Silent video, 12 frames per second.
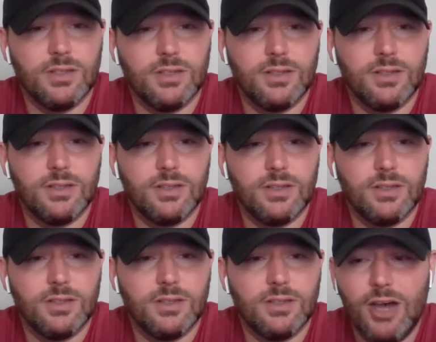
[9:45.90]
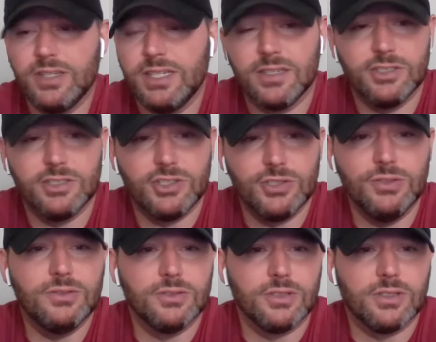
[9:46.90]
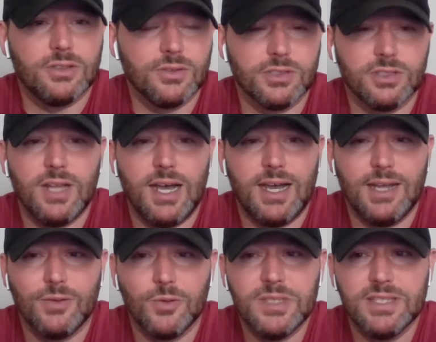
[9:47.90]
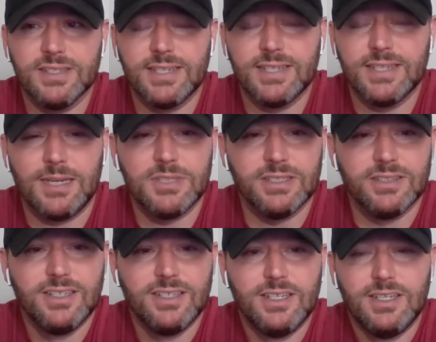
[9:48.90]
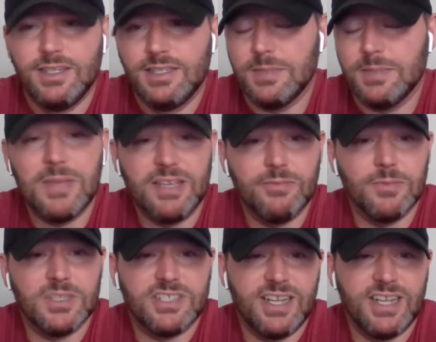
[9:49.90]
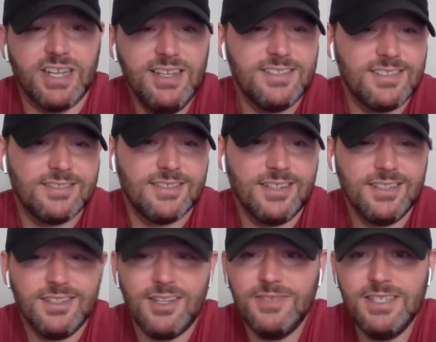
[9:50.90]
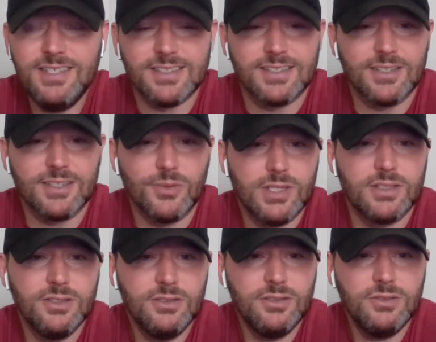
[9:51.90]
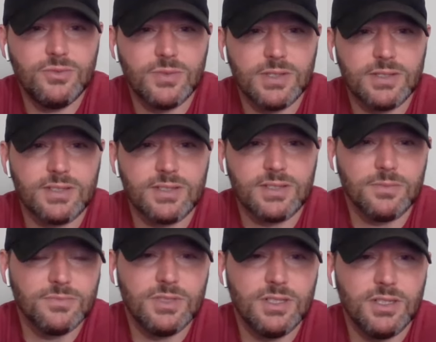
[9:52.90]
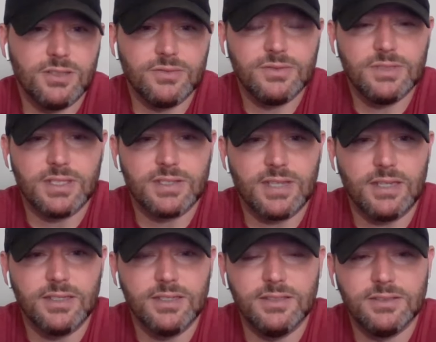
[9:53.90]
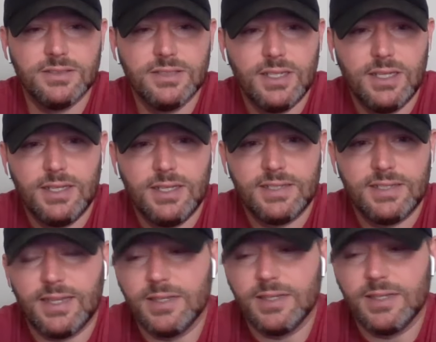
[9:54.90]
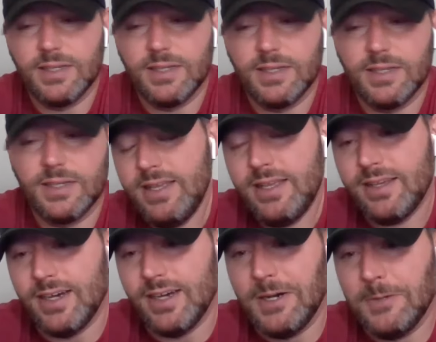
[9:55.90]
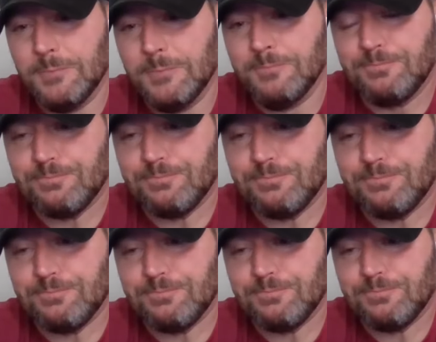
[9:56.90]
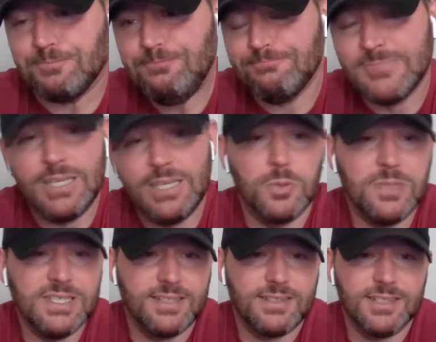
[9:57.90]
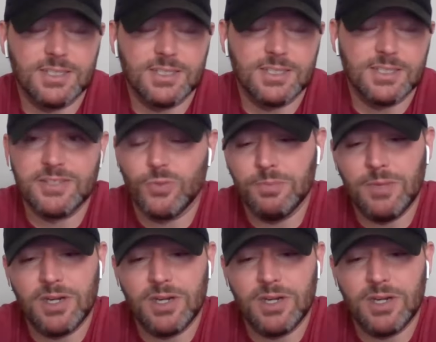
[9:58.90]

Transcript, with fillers: you know, now here in June or, or July would be the time to to maybe give him a chance against lefties and see what he could do with some, you know, extended extended play. Um, It would be at the